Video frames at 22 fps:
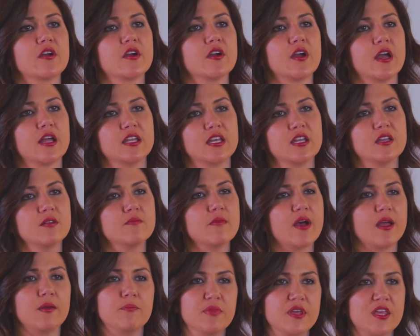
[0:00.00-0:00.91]
I needed
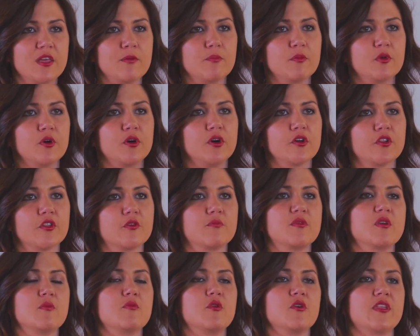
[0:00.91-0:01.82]
my people, the
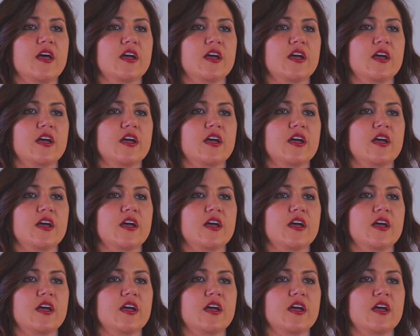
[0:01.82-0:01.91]
people